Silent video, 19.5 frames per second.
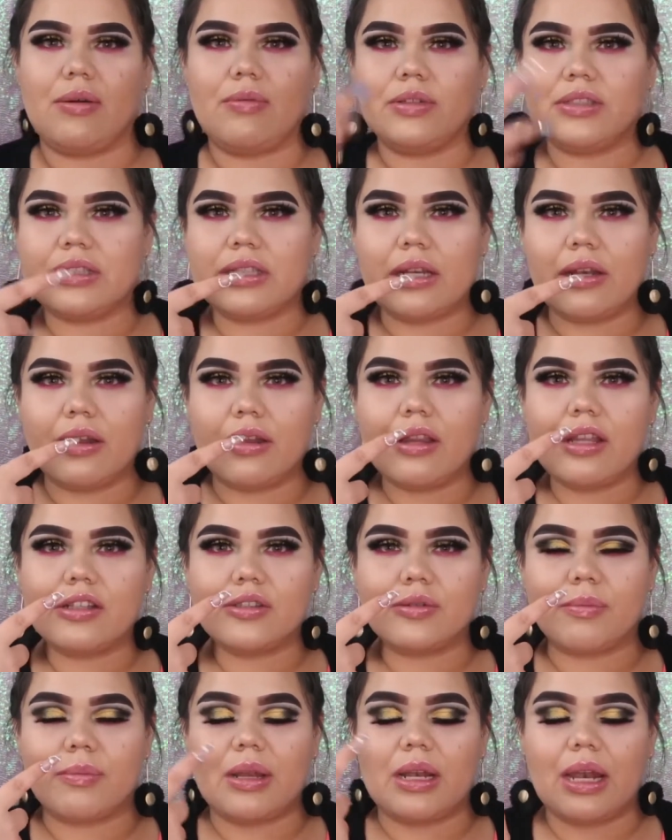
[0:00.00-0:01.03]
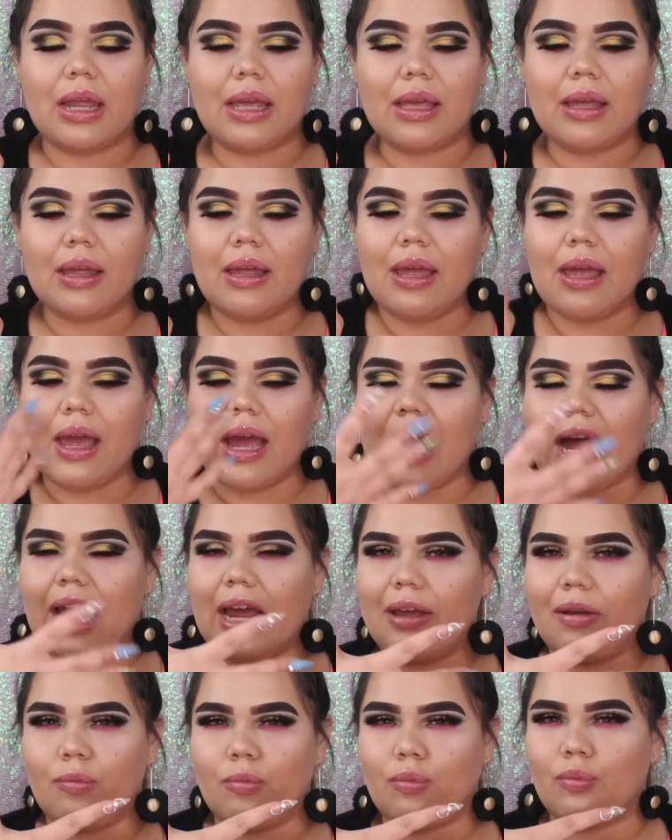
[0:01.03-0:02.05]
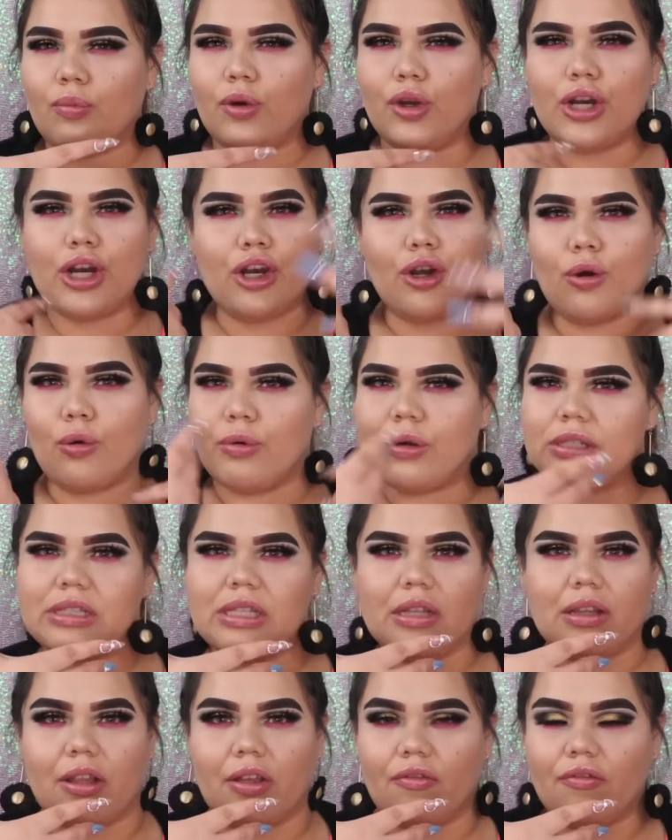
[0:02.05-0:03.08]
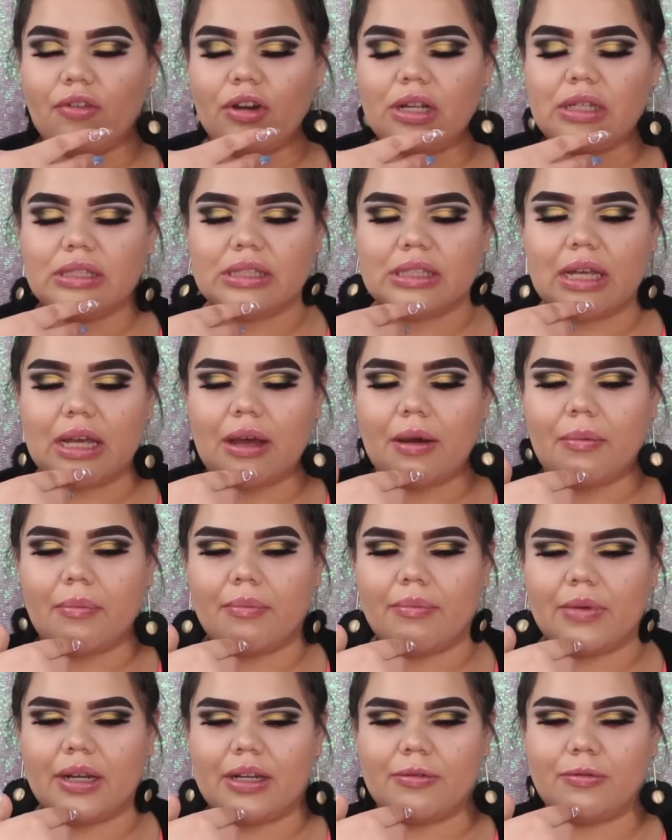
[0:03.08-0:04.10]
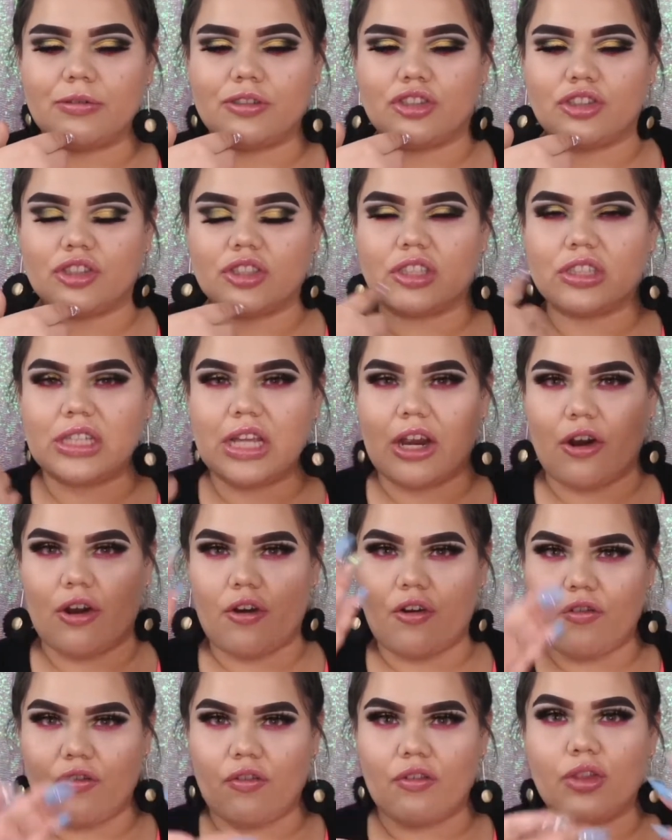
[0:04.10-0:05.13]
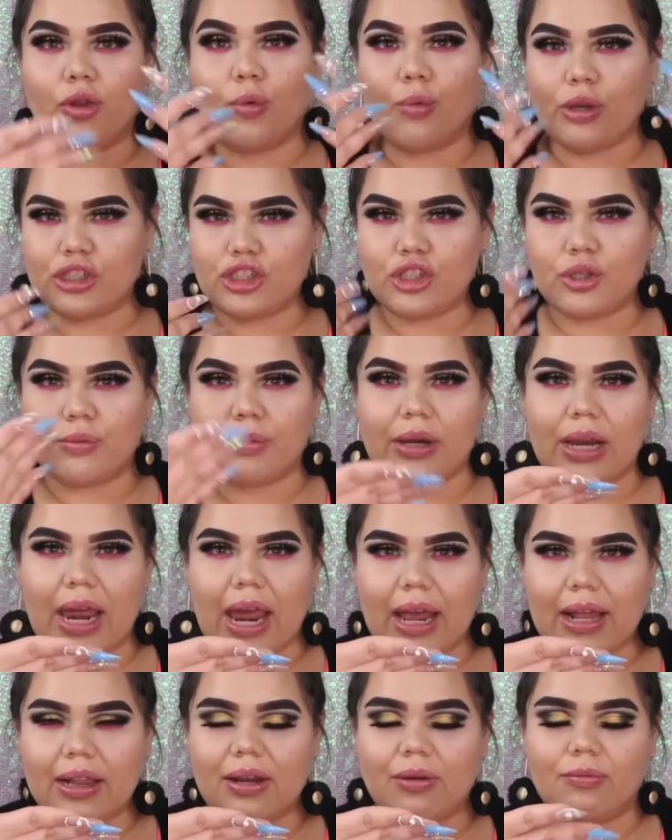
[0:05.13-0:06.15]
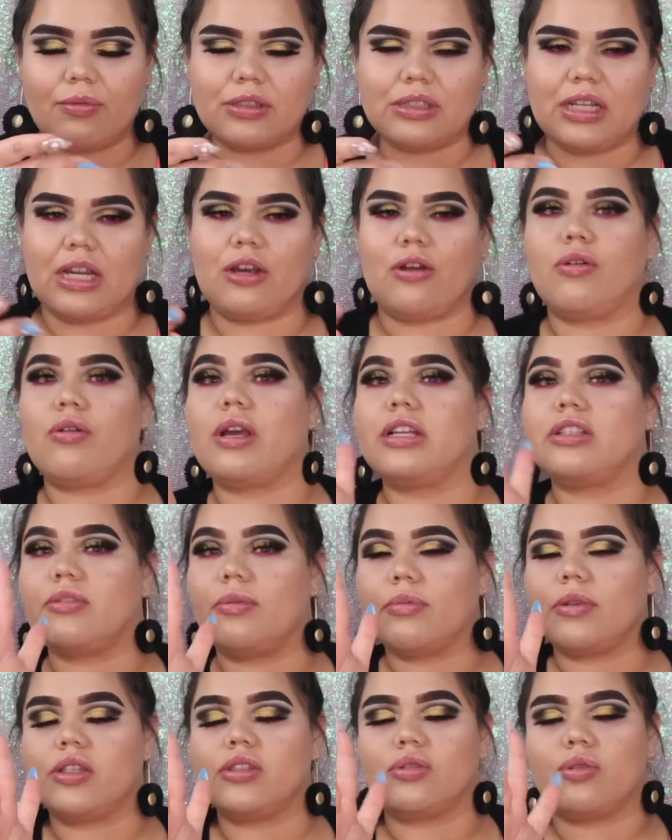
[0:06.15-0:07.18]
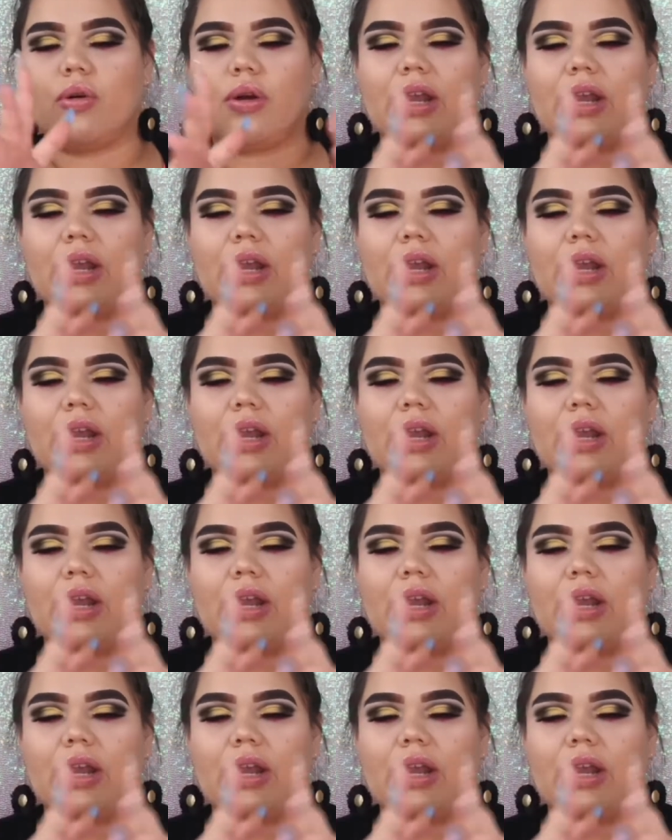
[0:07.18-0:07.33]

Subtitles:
wasn't nothing to me. Like, I wouldn't notice a difference. It was just that the way she reacted was like, okay, something's